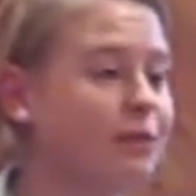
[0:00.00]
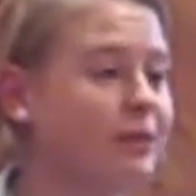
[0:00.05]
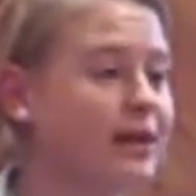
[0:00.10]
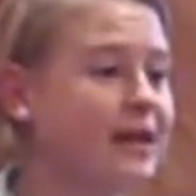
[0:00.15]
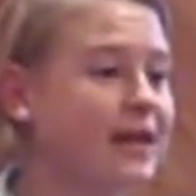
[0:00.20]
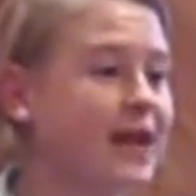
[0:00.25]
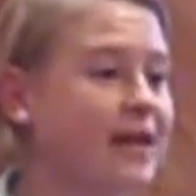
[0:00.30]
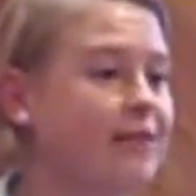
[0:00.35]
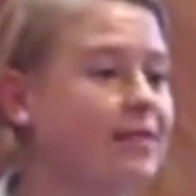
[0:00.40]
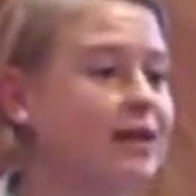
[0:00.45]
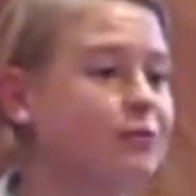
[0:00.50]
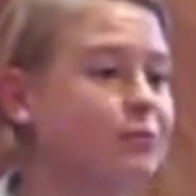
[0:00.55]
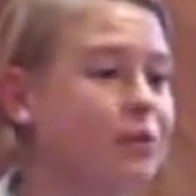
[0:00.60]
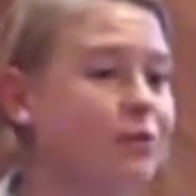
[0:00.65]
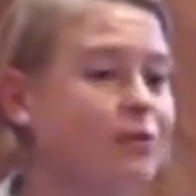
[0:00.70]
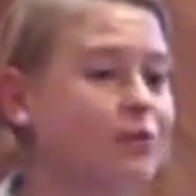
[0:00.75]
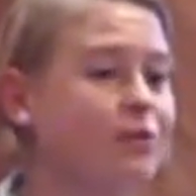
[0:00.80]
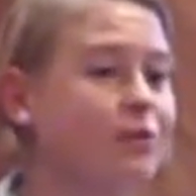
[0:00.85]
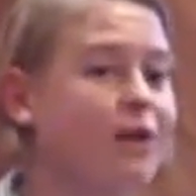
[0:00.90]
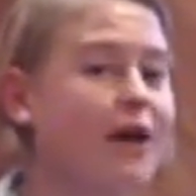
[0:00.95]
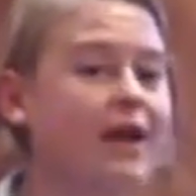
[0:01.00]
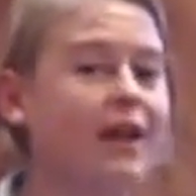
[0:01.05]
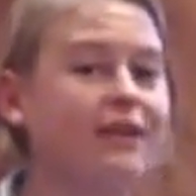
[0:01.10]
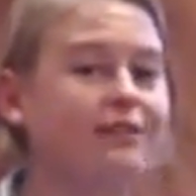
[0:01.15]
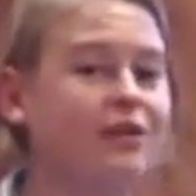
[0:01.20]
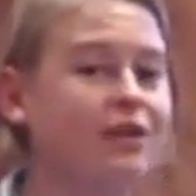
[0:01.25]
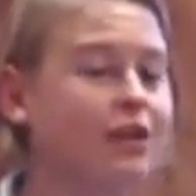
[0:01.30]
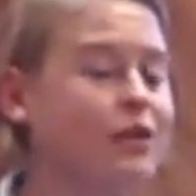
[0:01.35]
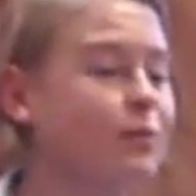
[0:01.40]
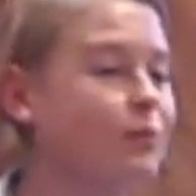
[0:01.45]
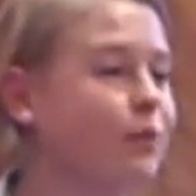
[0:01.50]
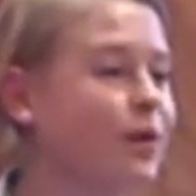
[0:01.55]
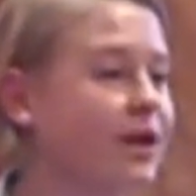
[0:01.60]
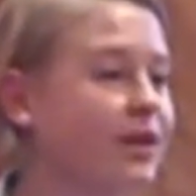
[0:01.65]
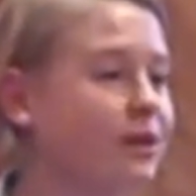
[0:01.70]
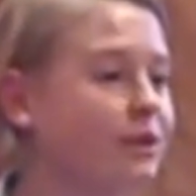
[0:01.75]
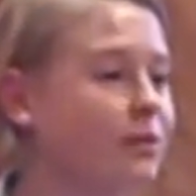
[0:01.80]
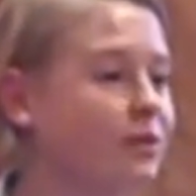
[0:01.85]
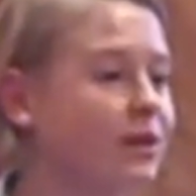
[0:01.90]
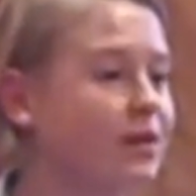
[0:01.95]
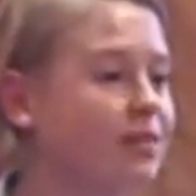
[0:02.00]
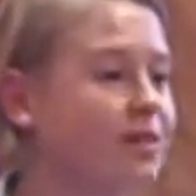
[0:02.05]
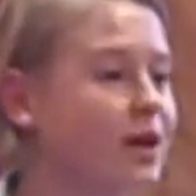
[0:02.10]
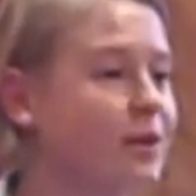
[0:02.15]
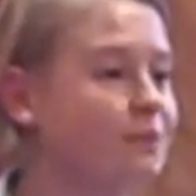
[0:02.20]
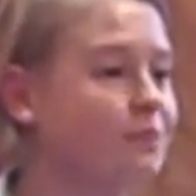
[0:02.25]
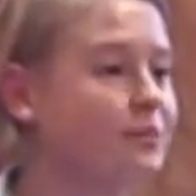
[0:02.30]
But again, that's where we quite like to look at working with